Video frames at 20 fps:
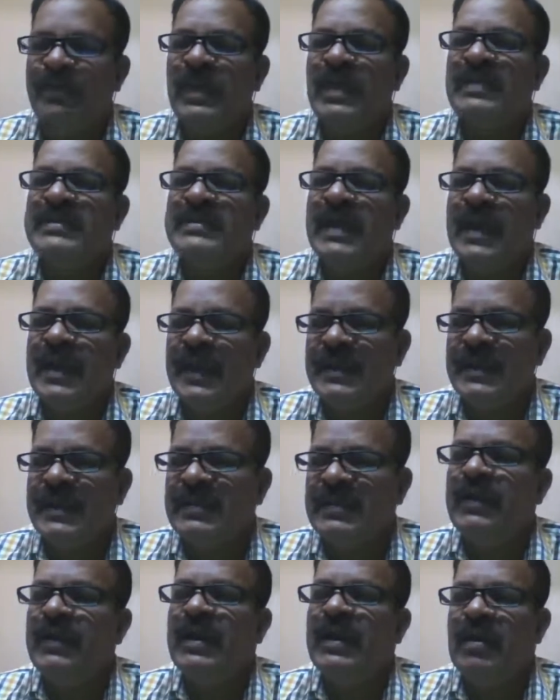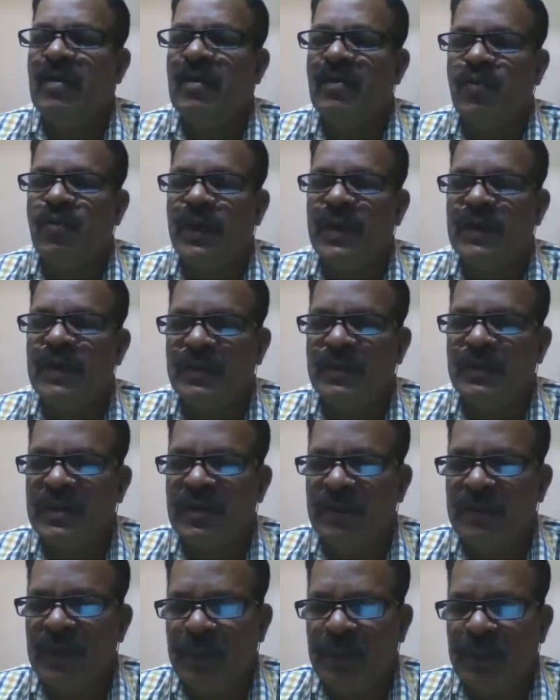China is having around 20 percent of
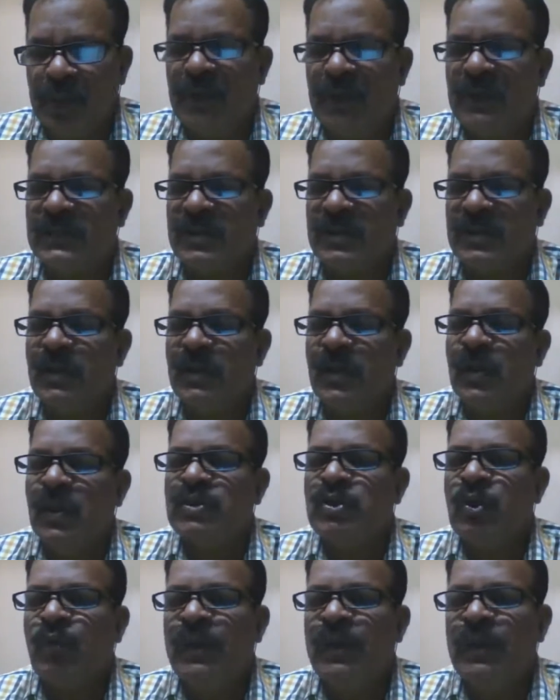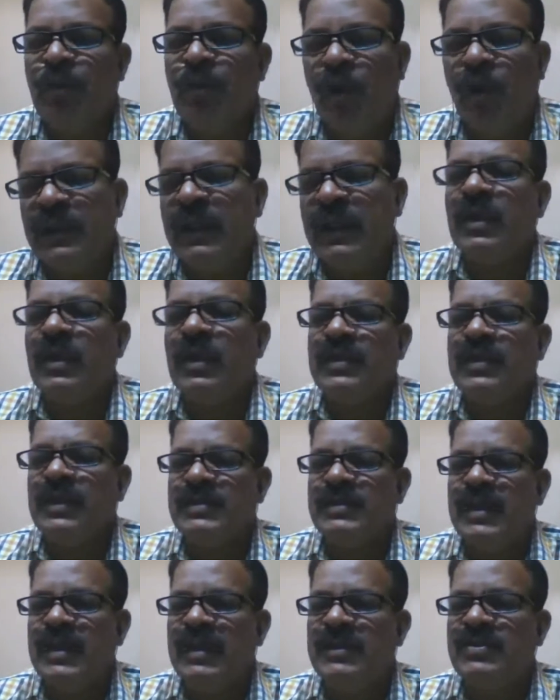the population. So we both the countries
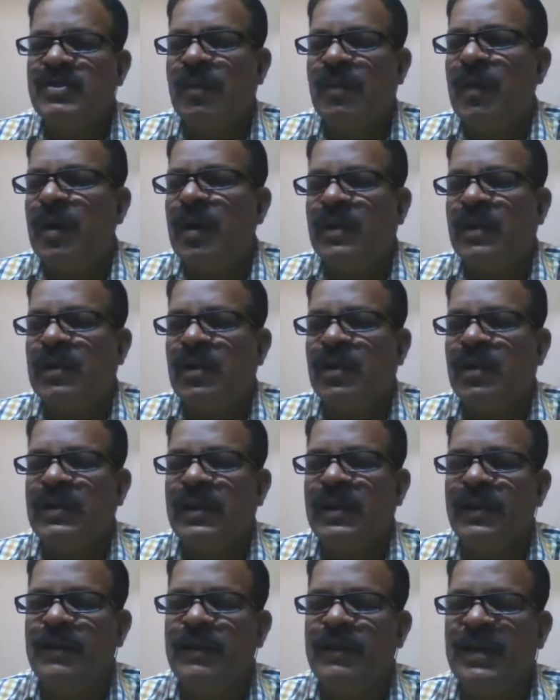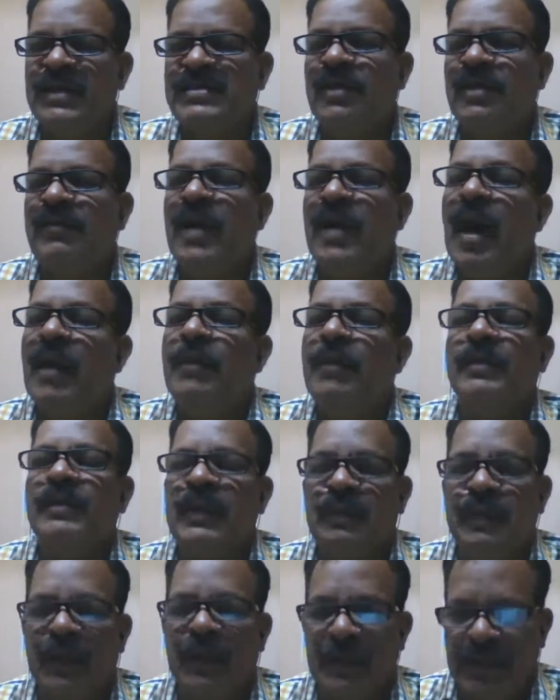and some other country mix up half of the
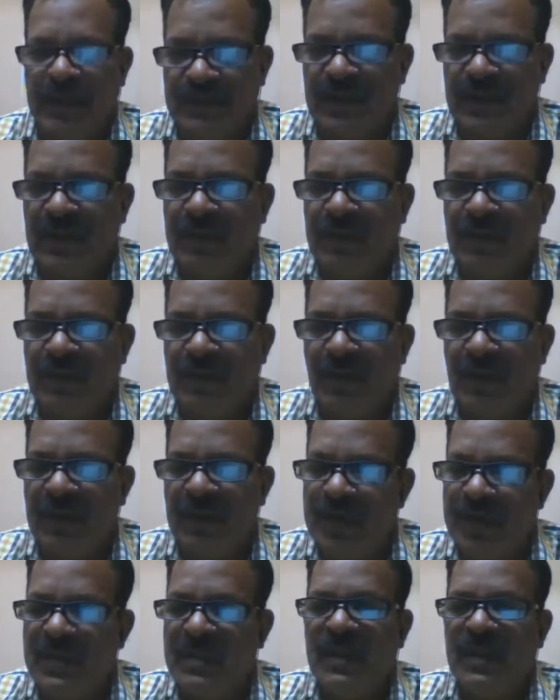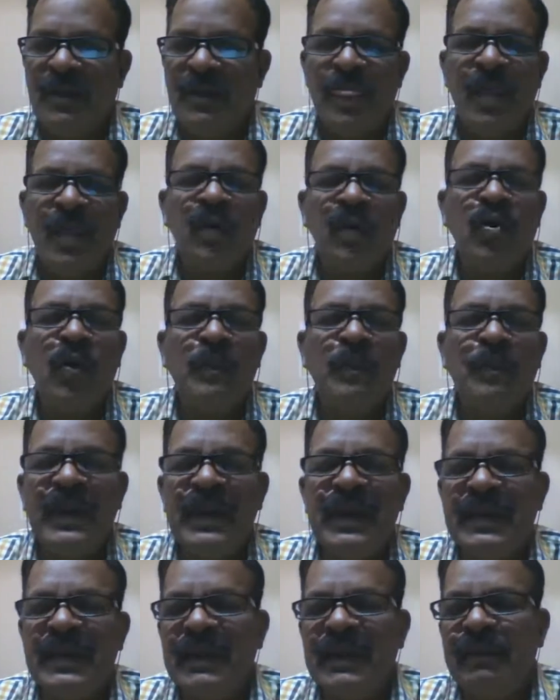population of the world. But
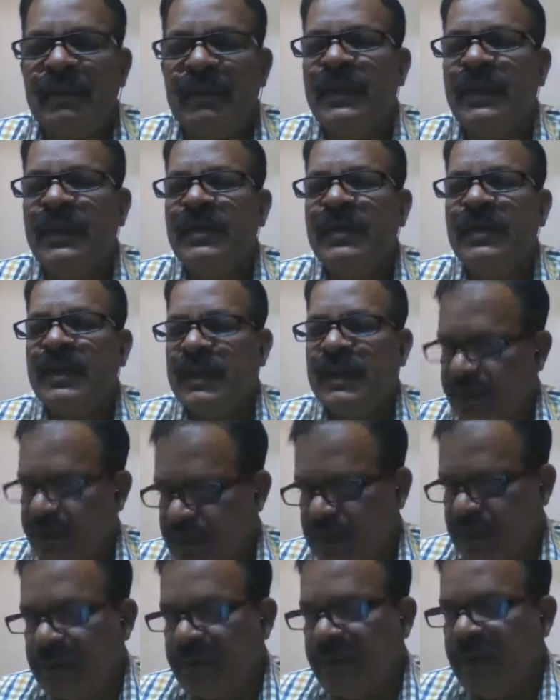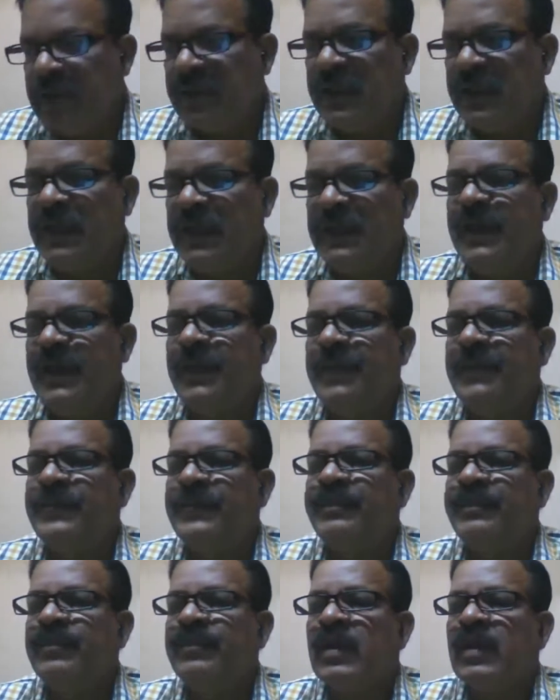comparatively, if you talk about the India,
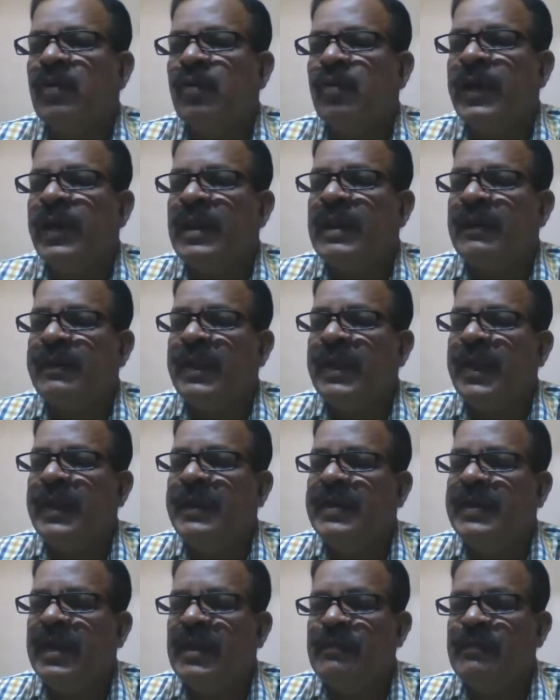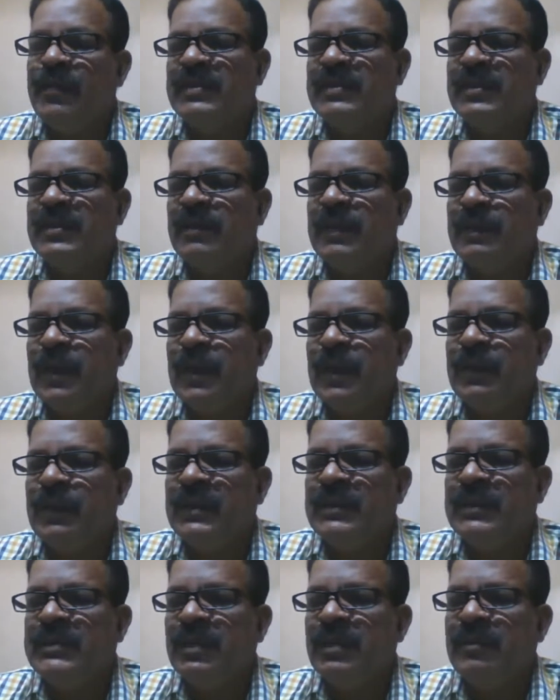we are having 18 percent of the
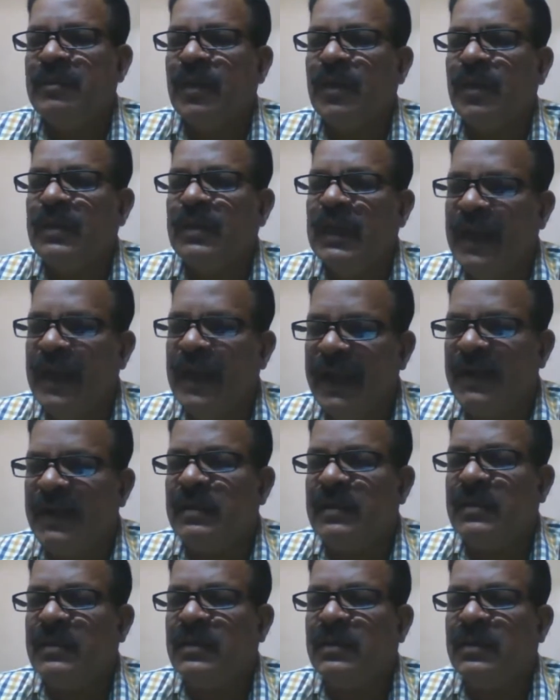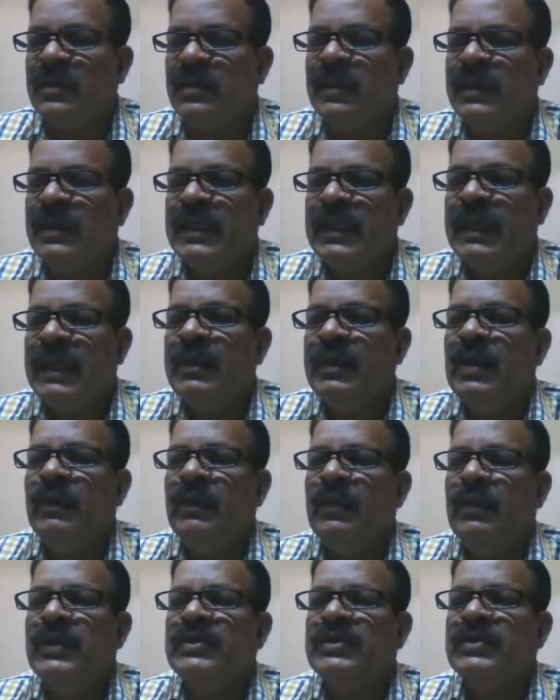population, but the land available
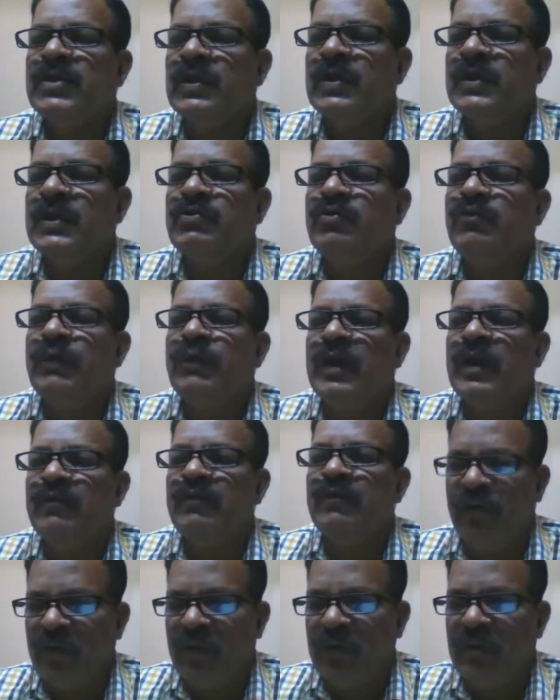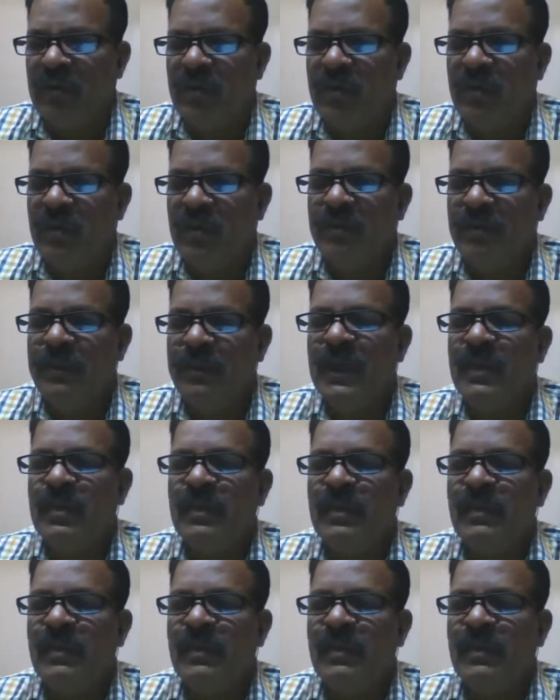is only 2.4 mean